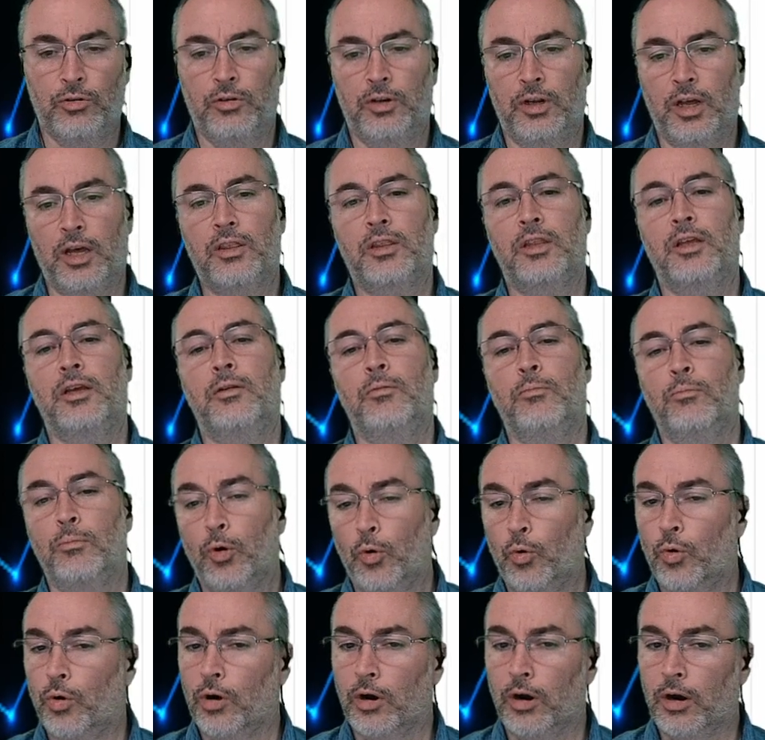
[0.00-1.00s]
nothing
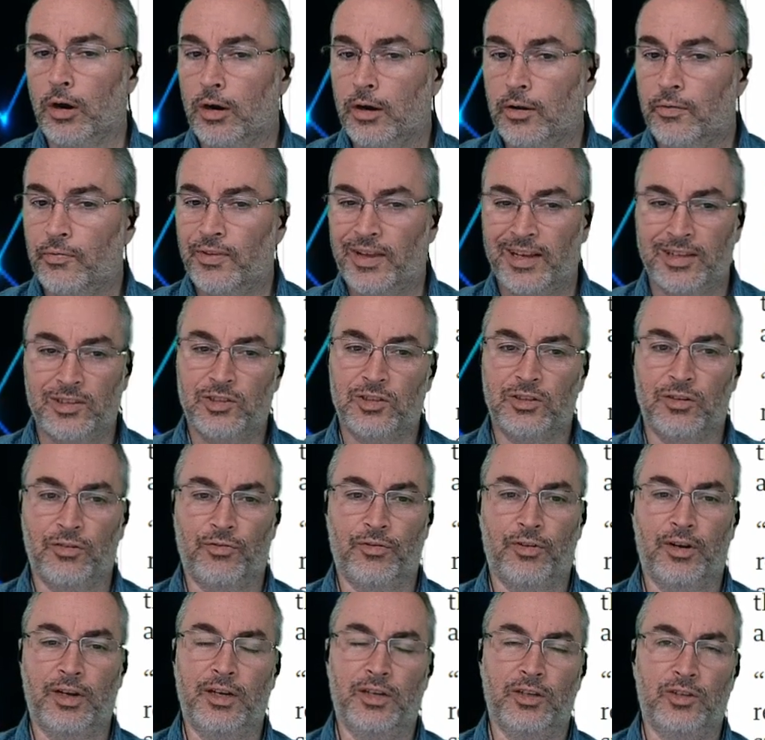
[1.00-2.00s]
more. That's the
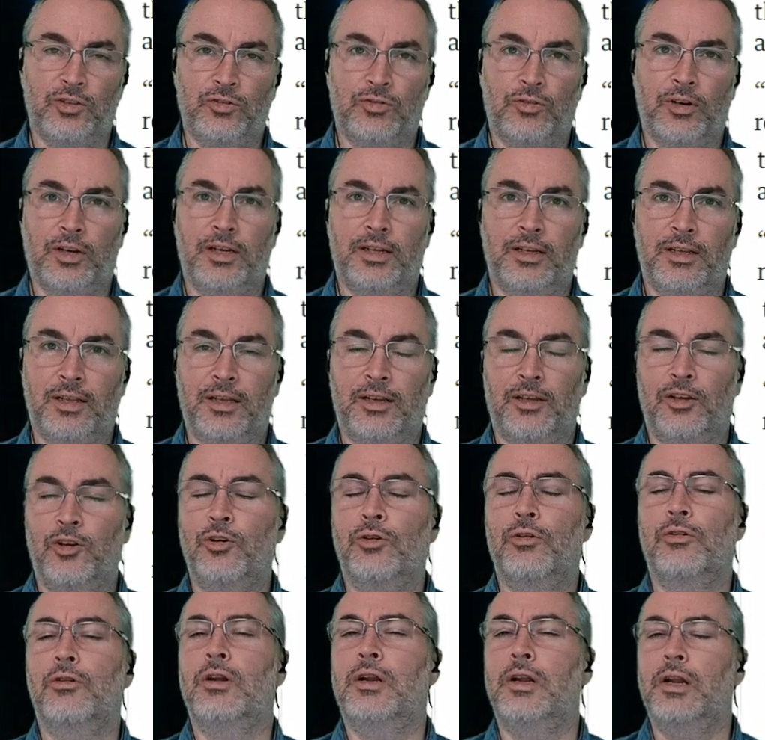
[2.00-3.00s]
phrase, right? Like,
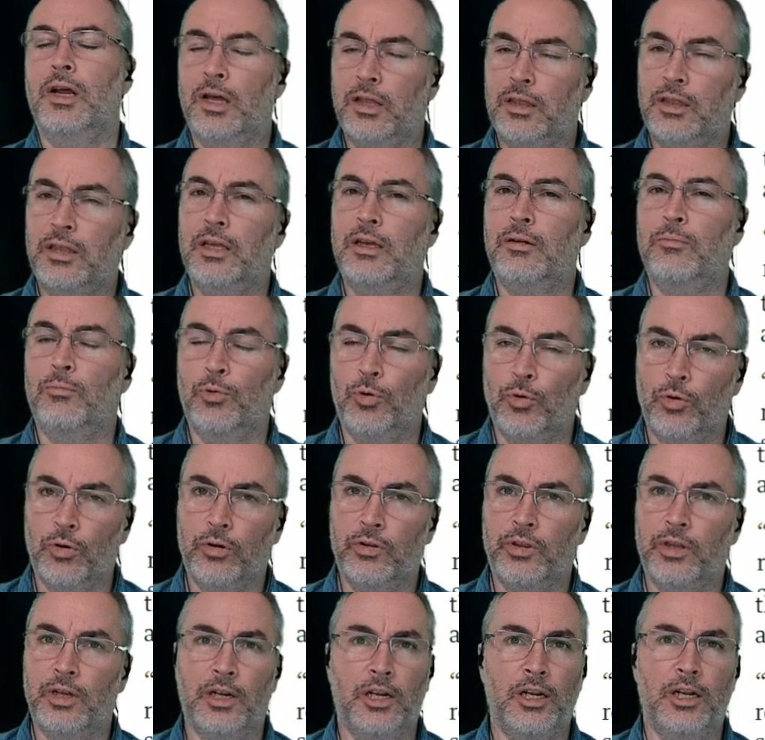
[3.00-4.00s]
you're nothing more
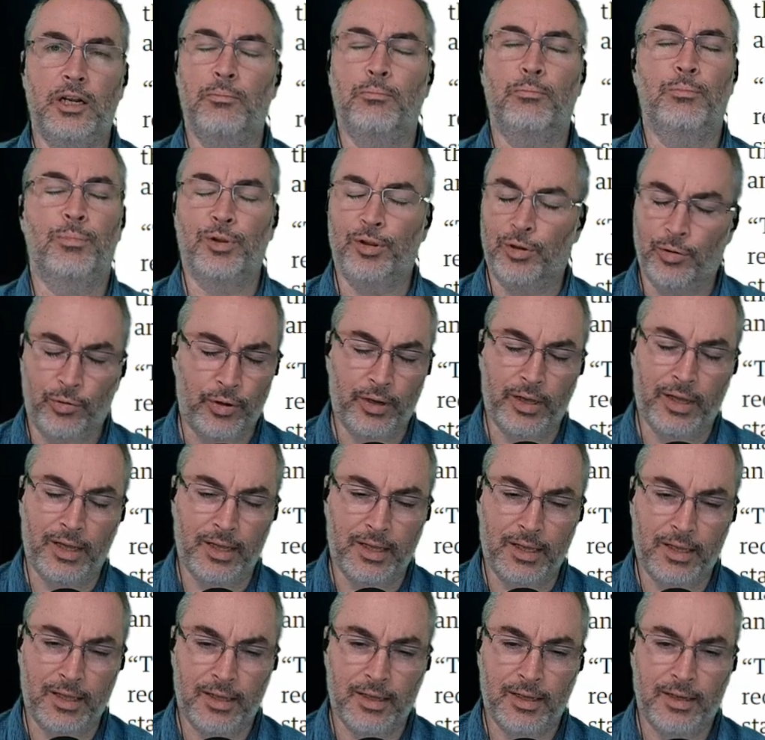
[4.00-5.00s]
than an
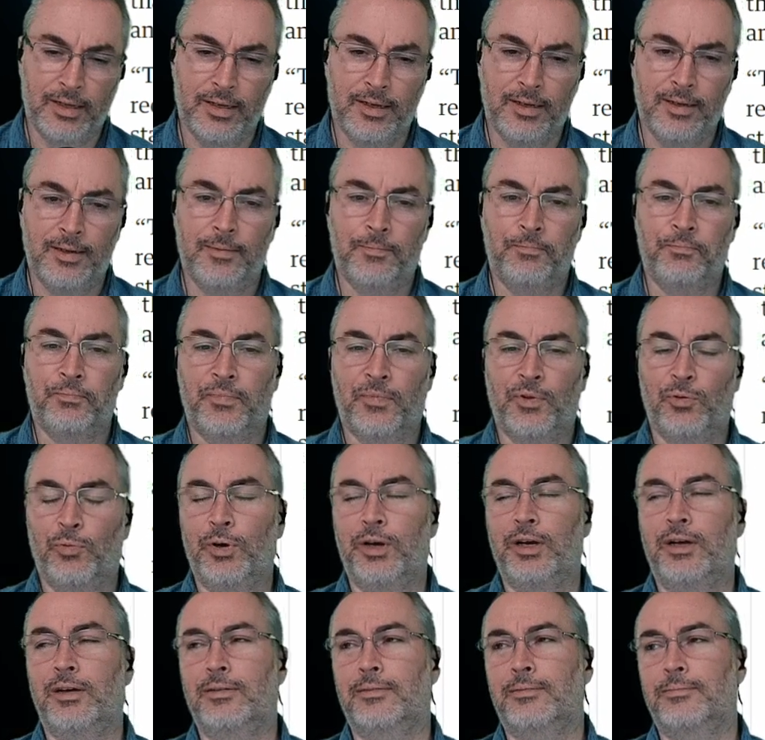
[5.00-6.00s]
employee.
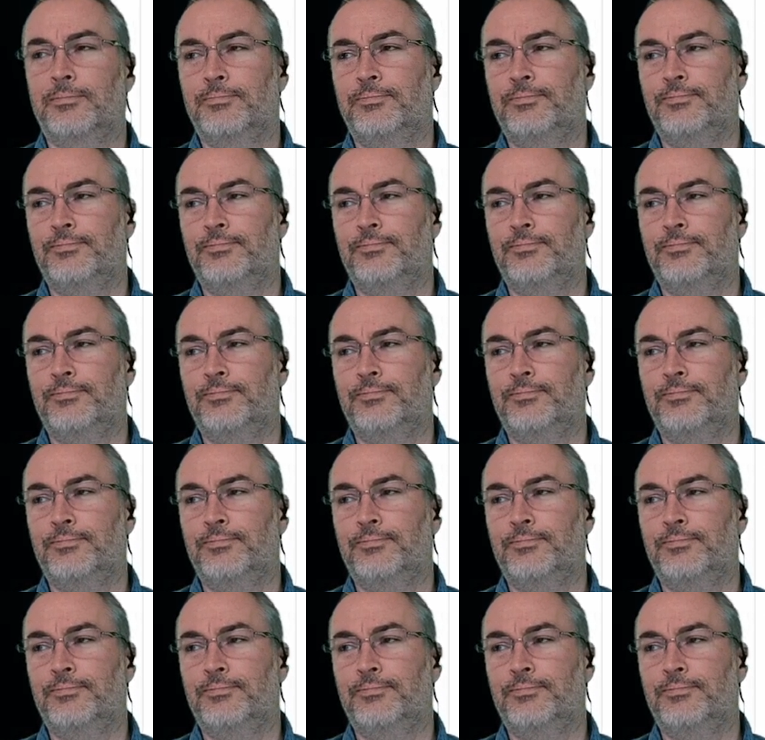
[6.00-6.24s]
Well,